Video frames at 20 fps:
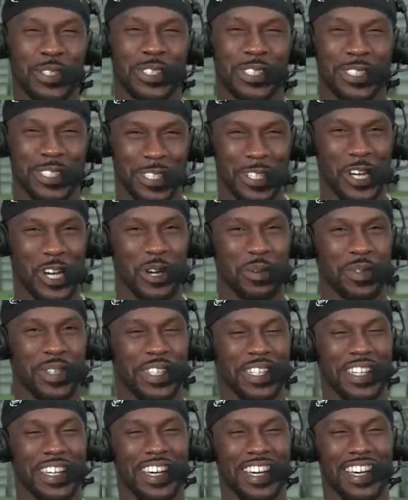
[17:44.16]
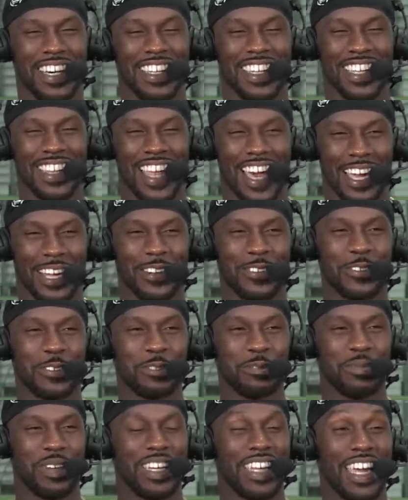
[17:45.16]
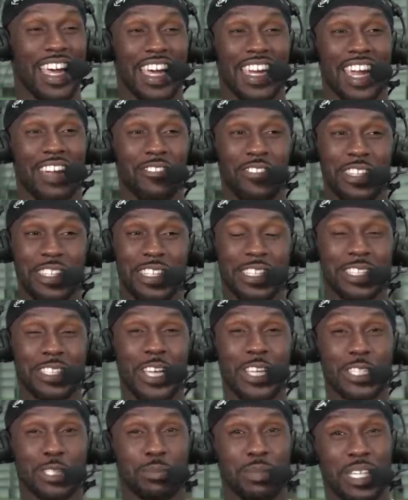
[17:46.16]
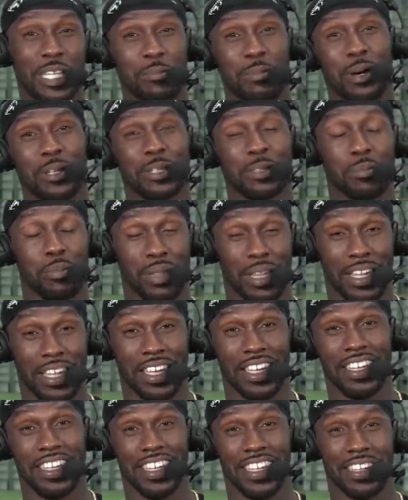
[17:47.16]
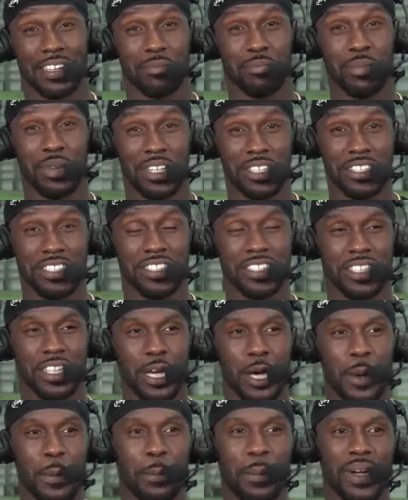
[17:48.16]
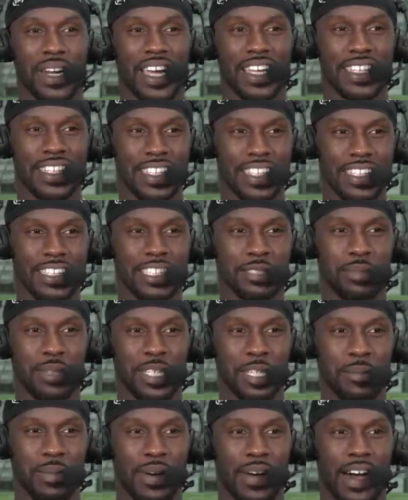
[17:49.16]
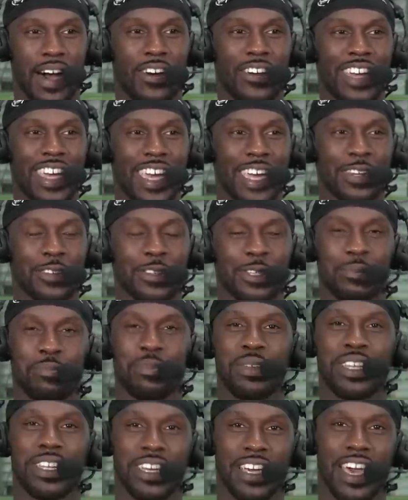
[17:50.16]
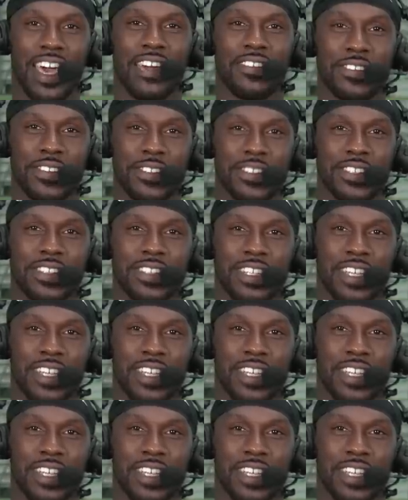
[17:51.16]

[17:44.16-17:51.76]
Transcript: to Jacoby in the locker room, and I really didn't speak about the play much, but I did speak about how he handled the media after.